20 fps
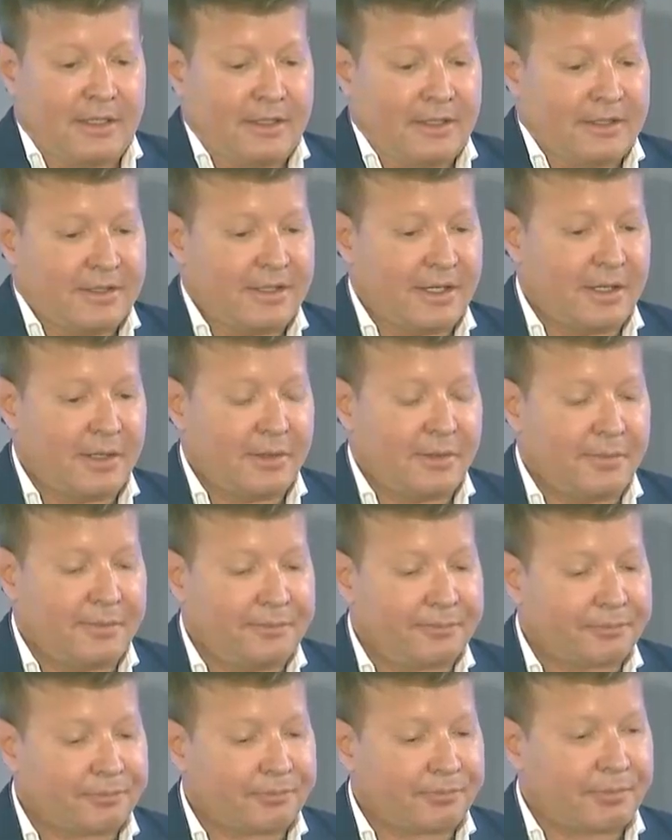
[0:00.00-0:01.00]
So,
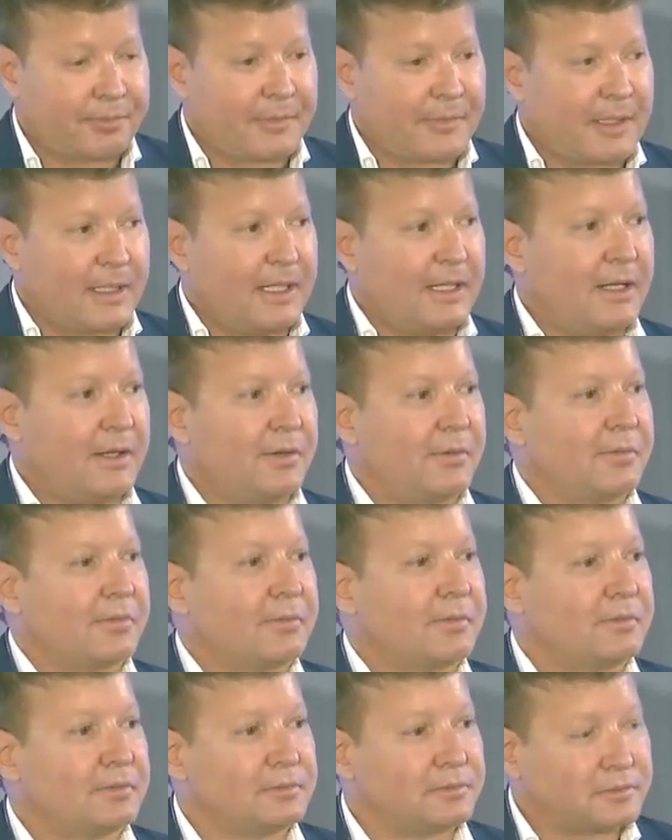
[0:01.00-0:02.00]
a
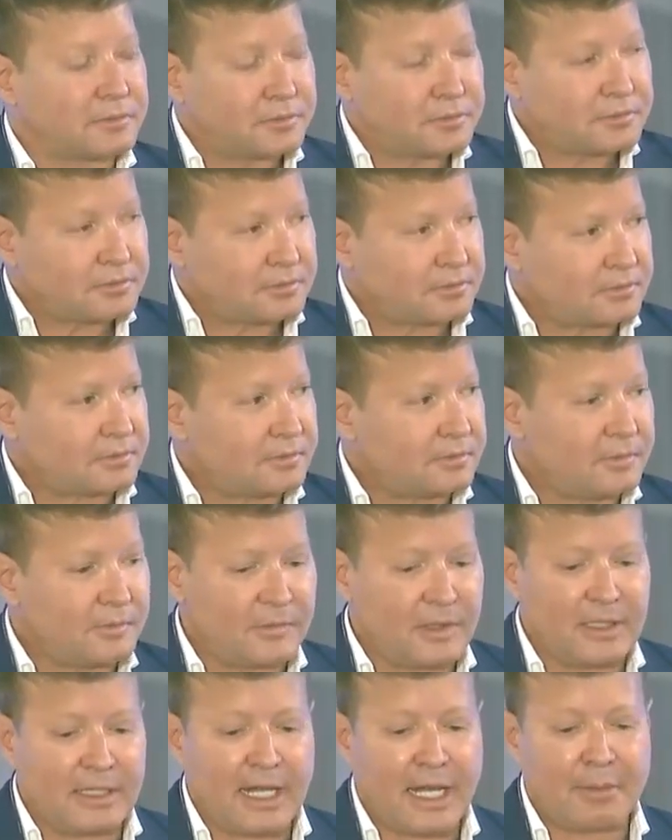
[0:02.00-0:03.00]

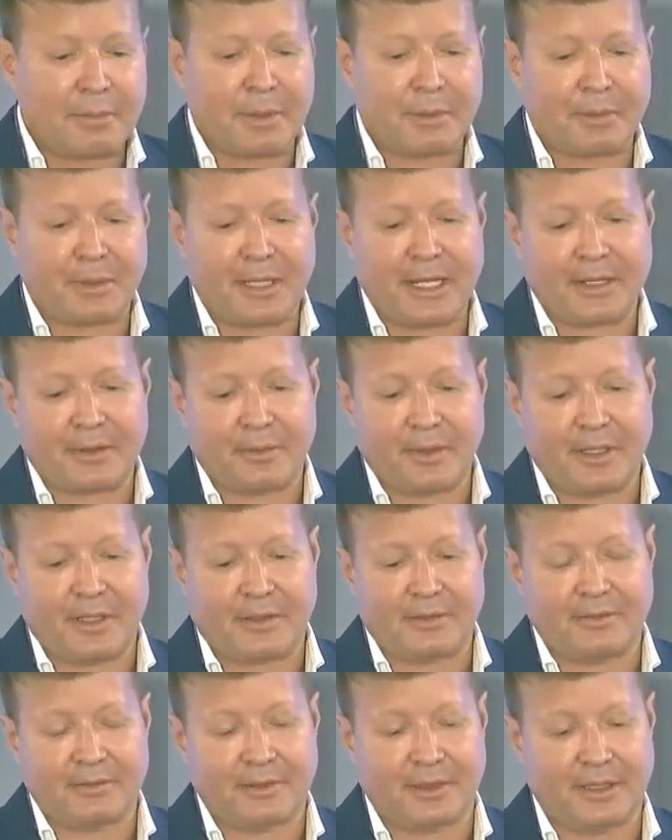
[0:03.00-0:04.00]
lot of people are like,
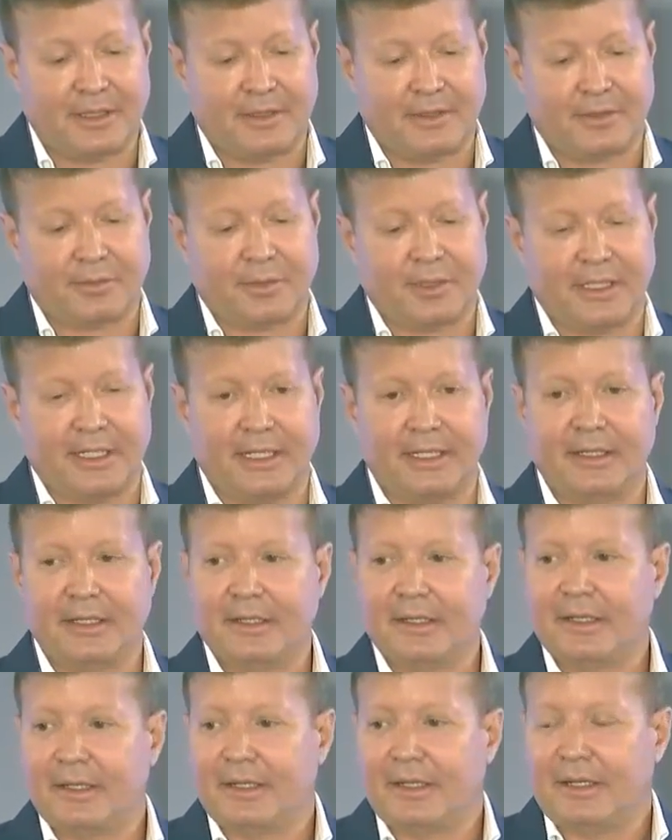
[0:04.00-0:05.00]
well, I don't really
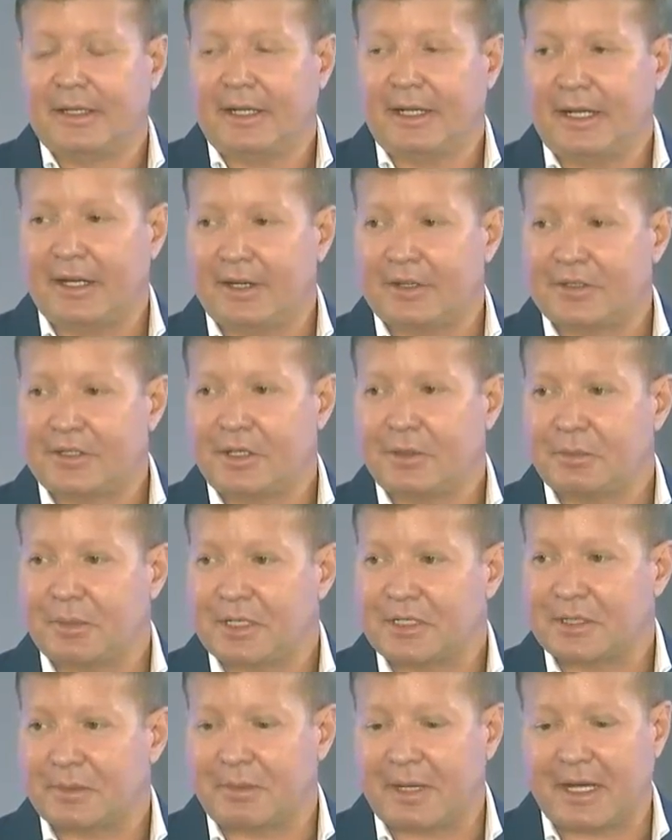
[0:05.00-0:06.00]
hear too
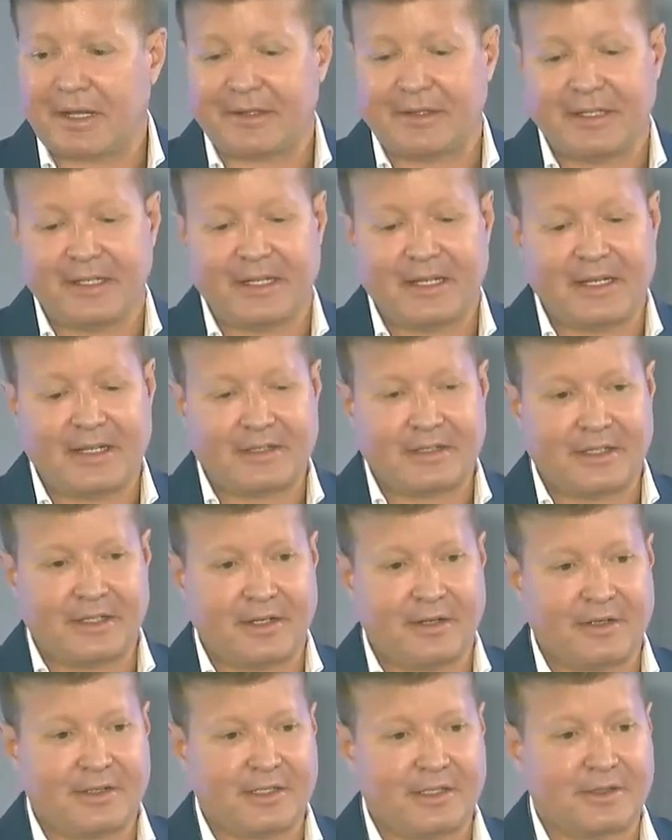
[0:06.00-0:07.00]
much about this.
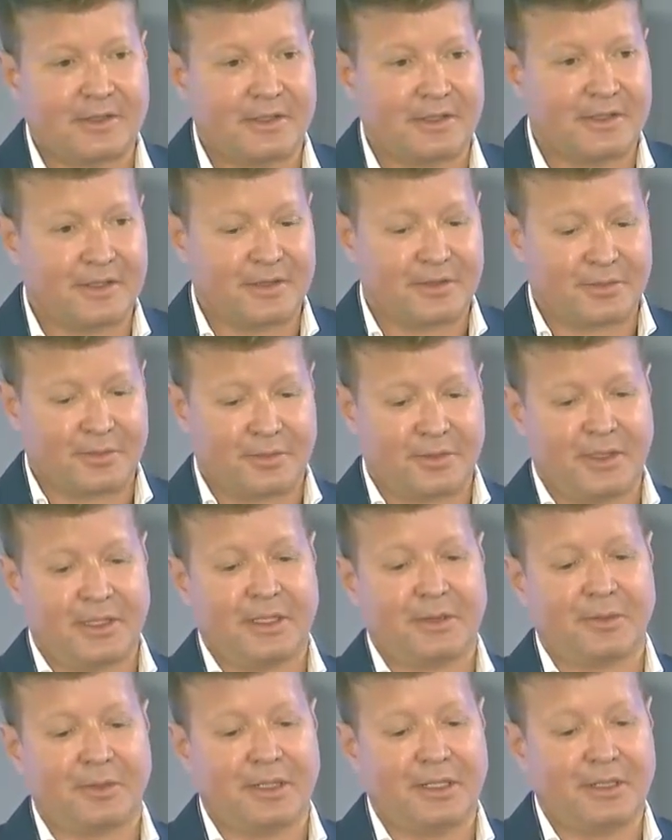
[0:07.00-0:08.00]
Is this
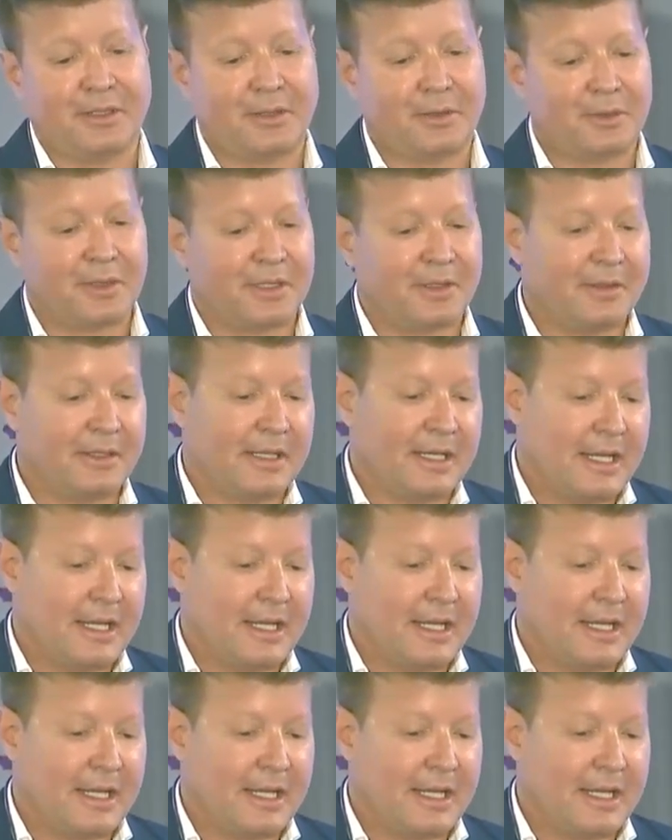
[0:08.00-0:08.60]
really real? Well,